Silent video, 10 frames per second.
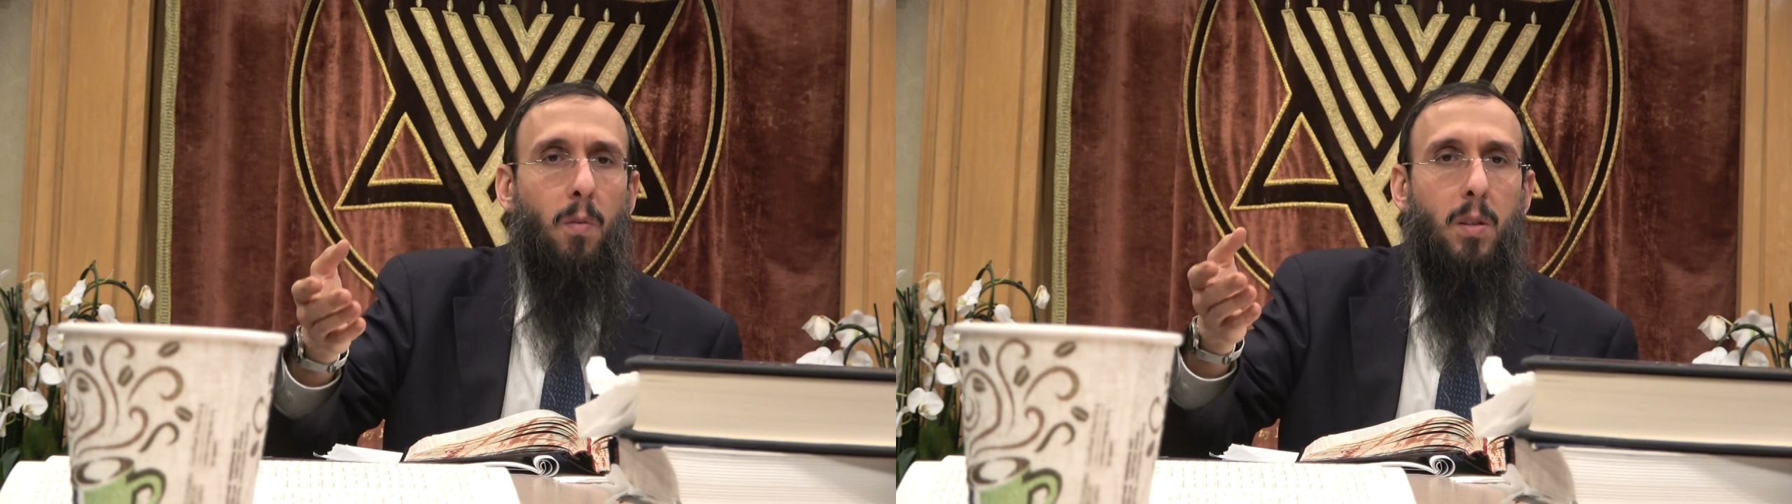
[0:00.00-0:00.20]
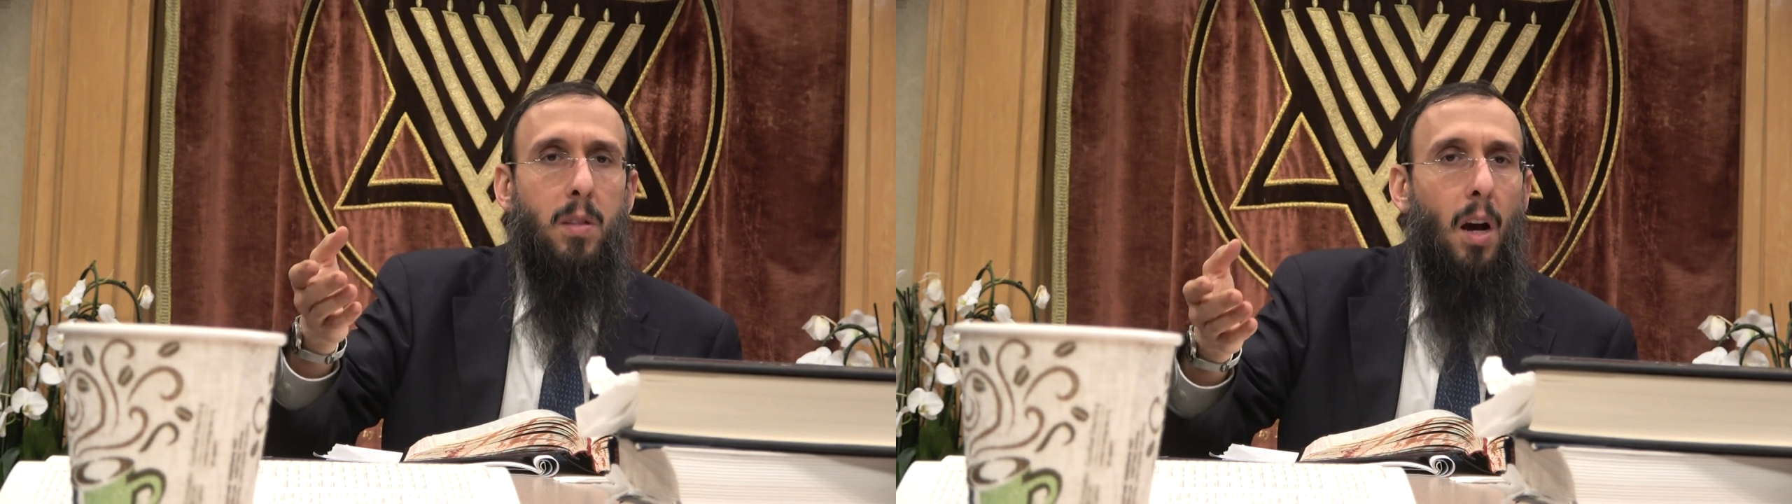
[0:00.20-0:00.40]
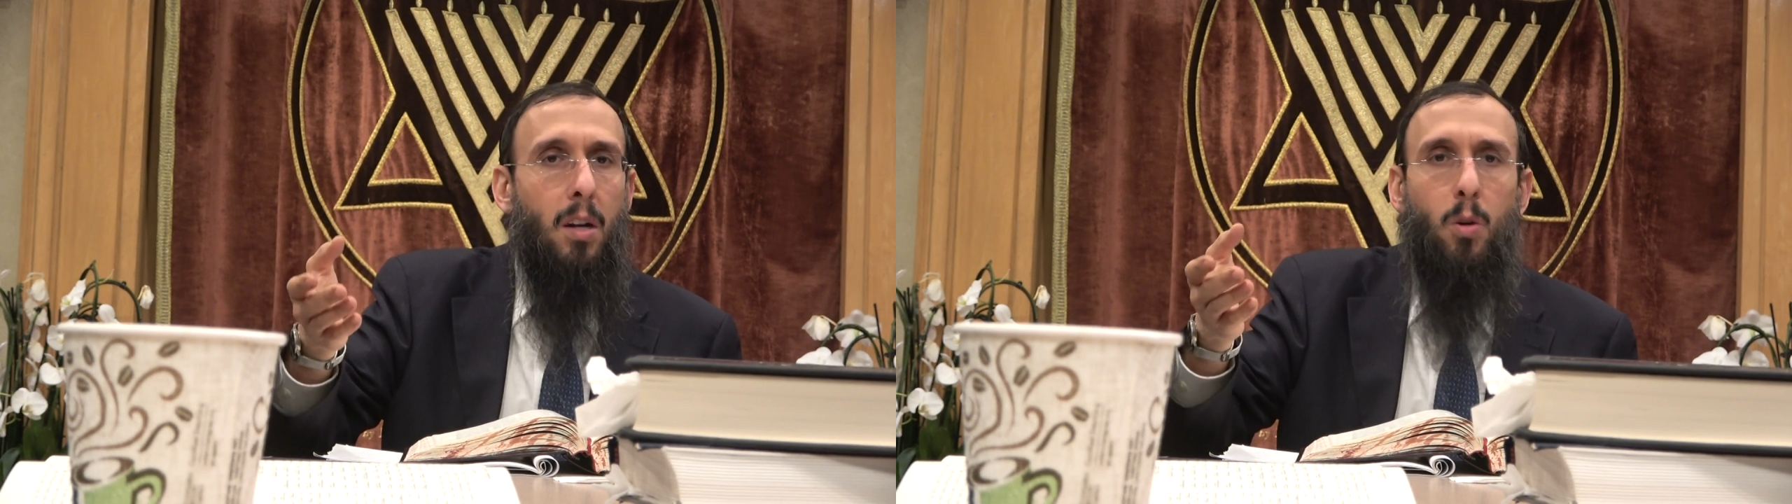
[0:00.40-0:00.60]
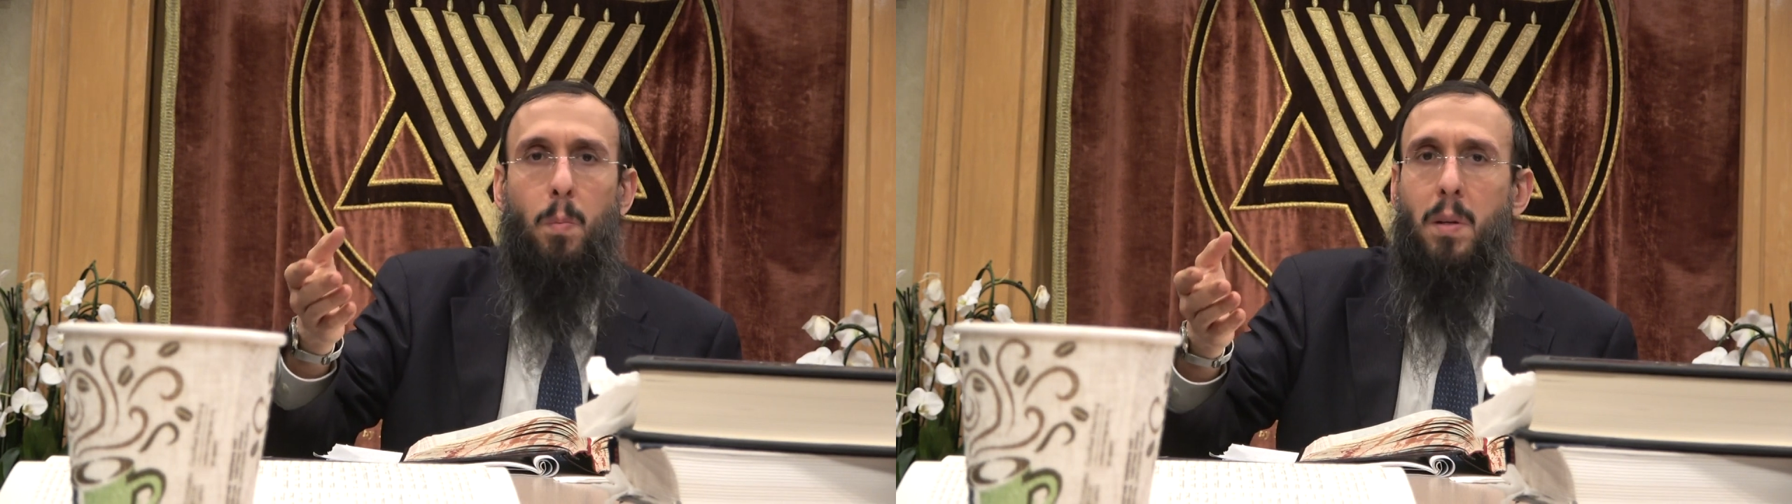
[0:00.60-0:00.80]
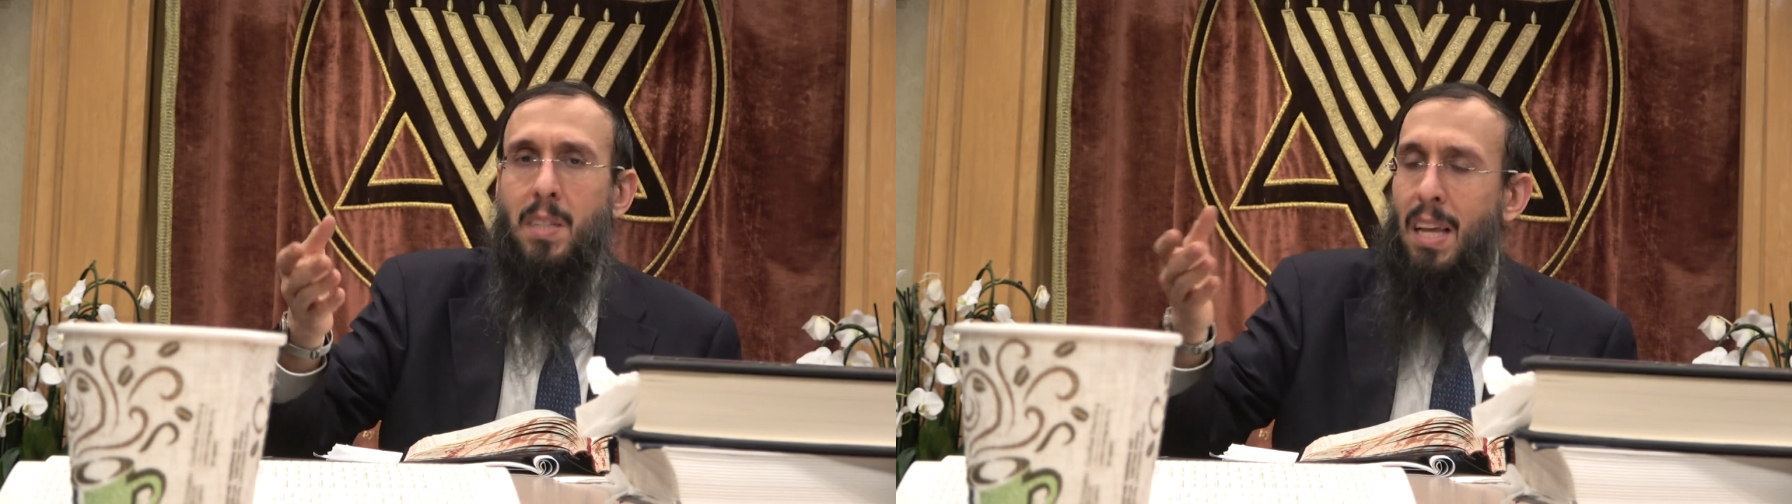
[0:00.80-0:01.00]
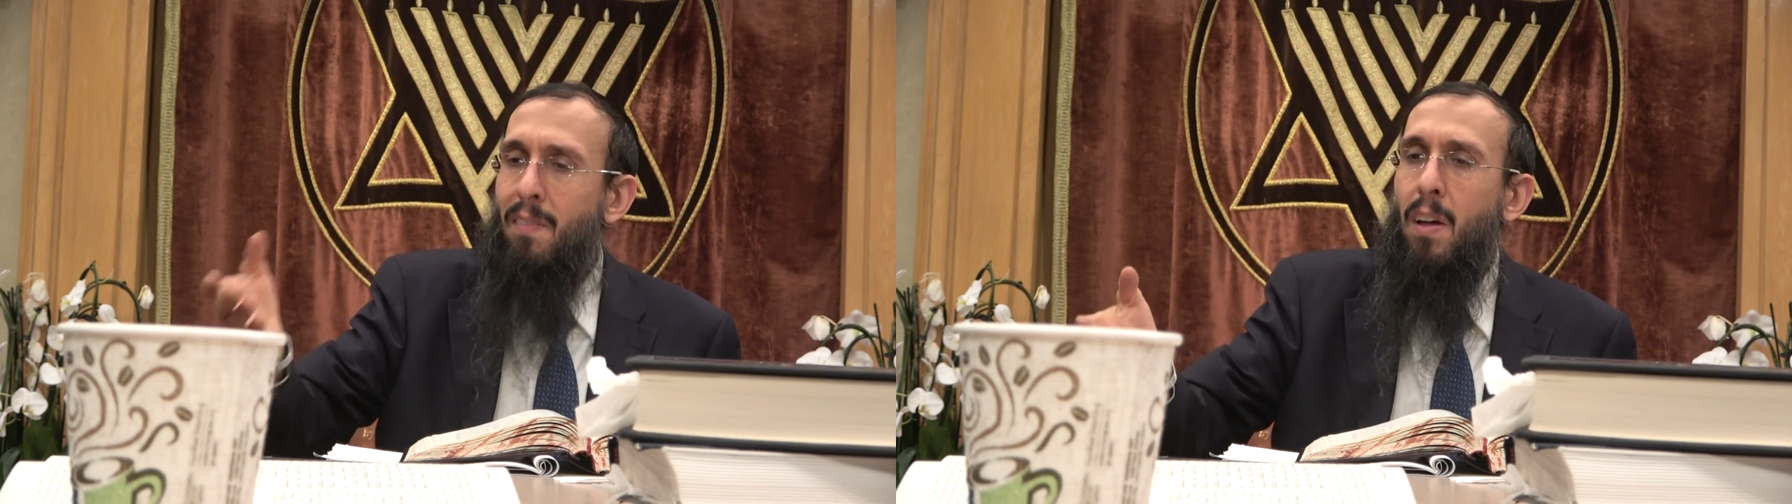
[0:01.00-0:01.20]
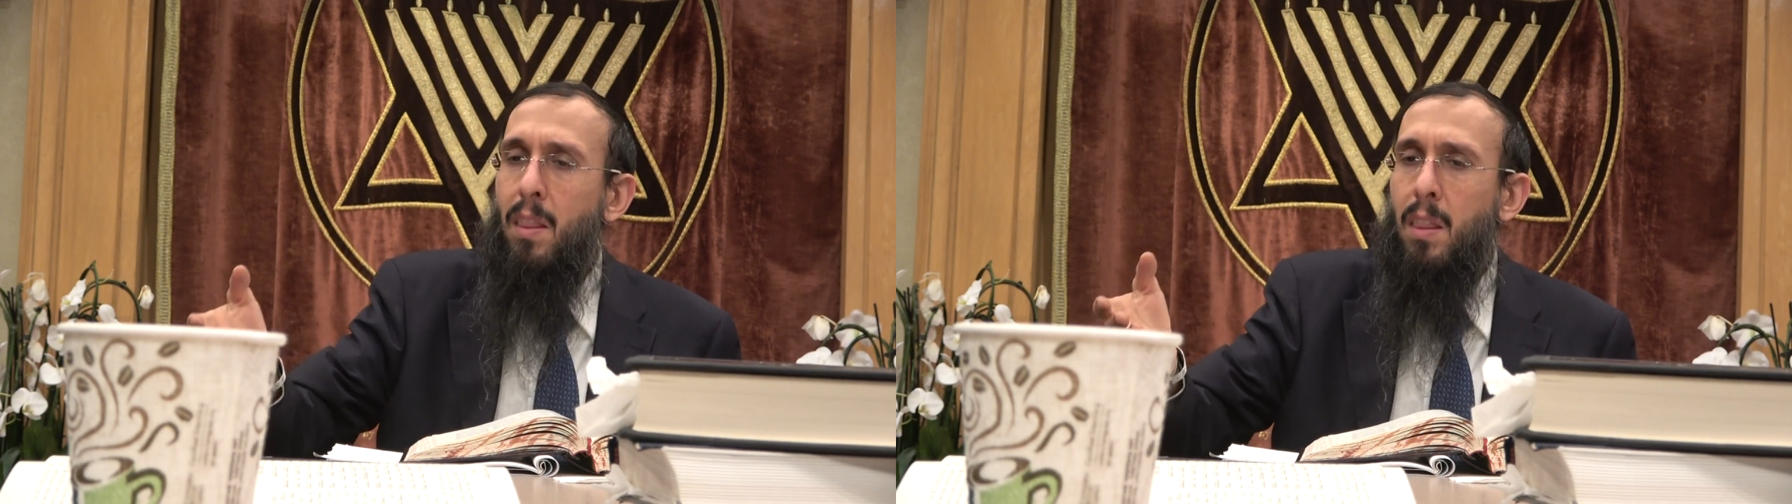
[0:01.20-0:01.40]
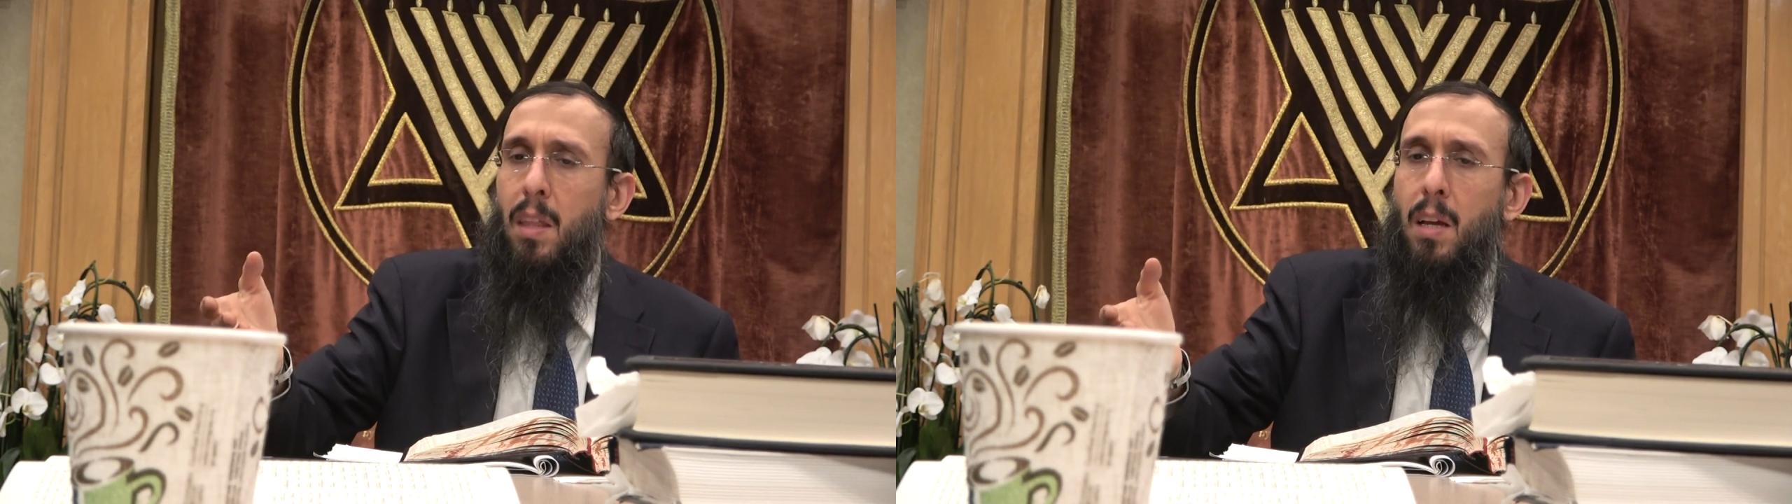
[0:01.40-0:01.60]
was the October 7th,